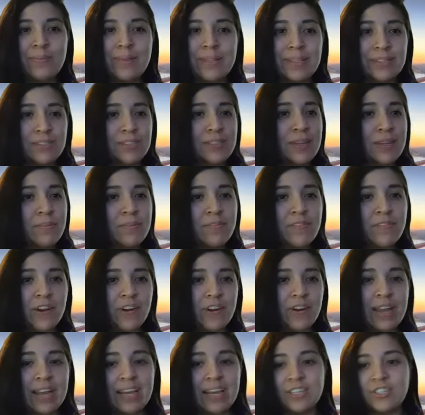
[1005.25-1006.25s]
There's some
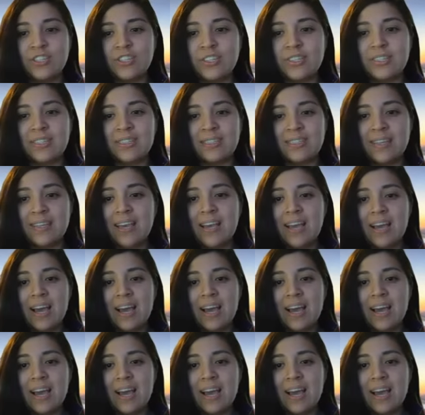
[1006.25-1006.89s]
variations.